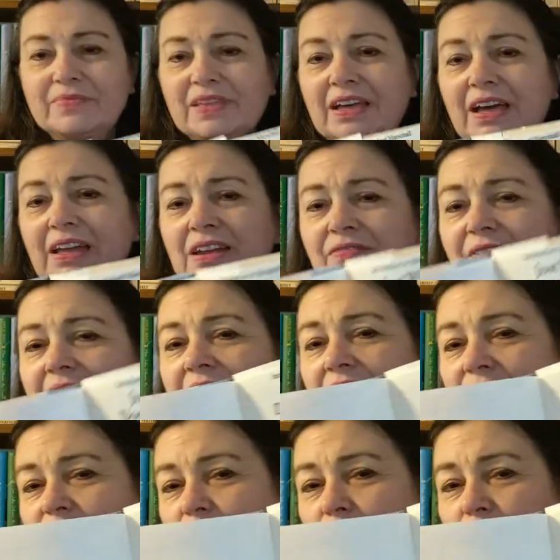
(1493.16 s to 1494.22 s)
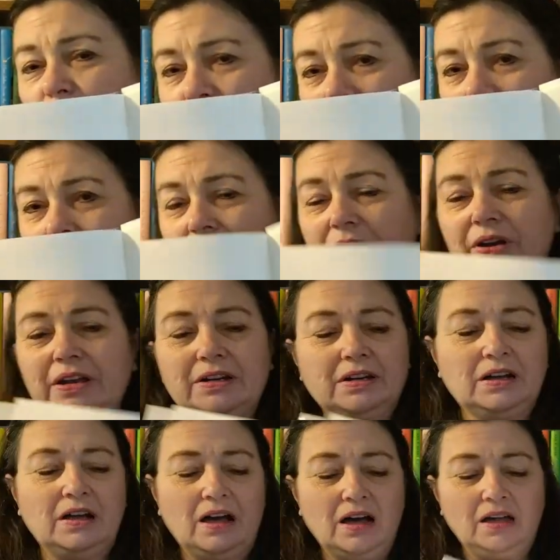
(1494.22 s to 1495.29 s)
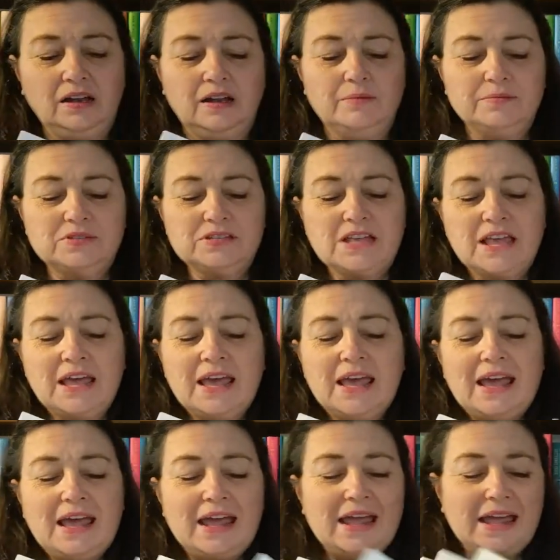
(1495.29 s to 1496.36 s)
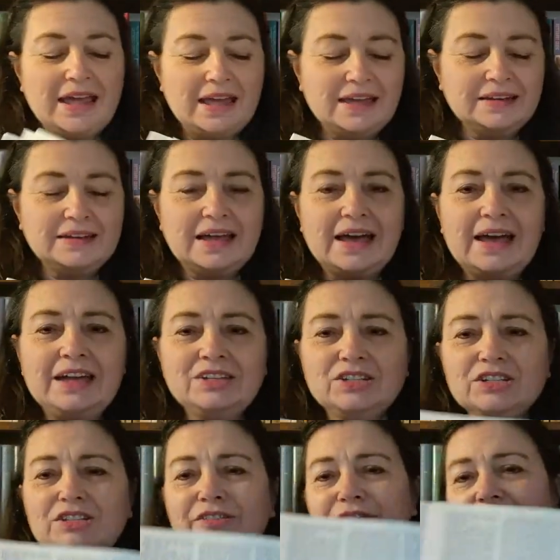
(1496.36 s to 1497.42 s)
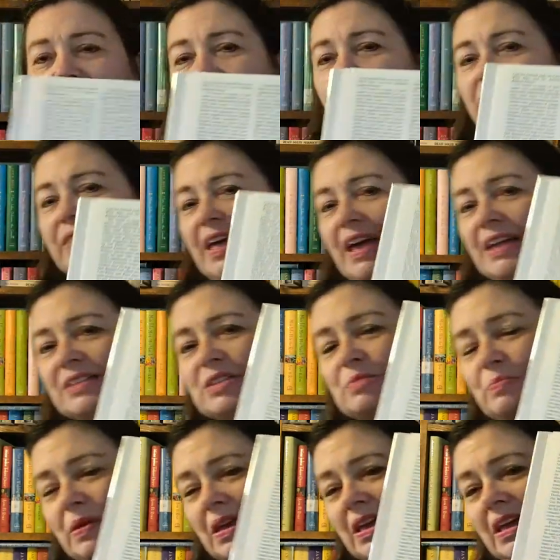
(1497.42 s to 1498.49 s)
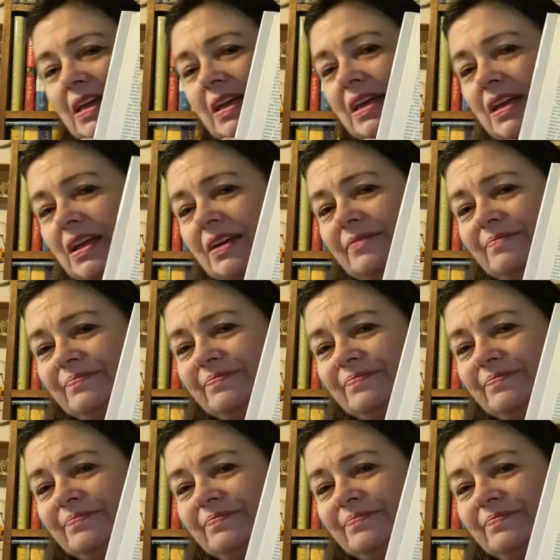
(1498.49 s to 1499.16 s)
kind of like a newspaper in columns. And I just found that to be